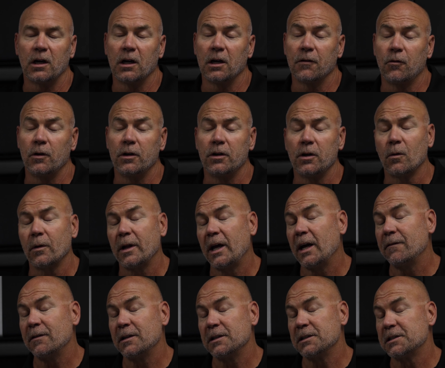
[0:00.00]
Uh, if we don't
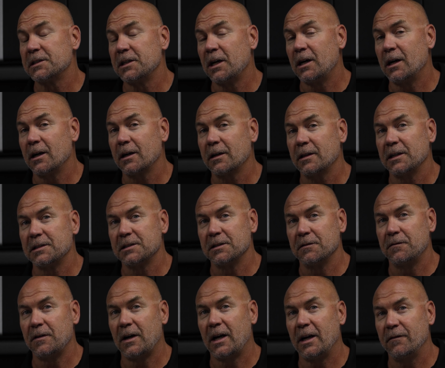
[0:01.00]
have it in stock, that's a
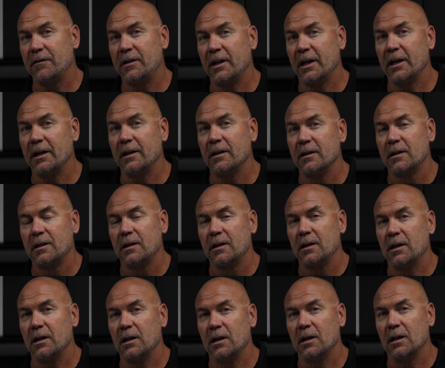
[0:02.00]
five day
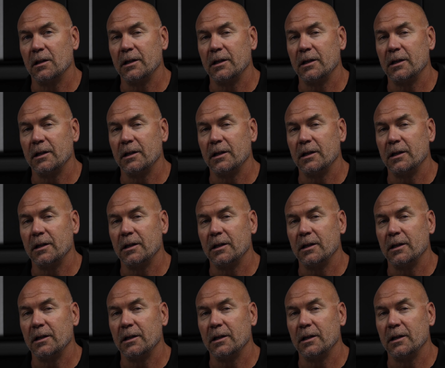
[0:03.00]
uh,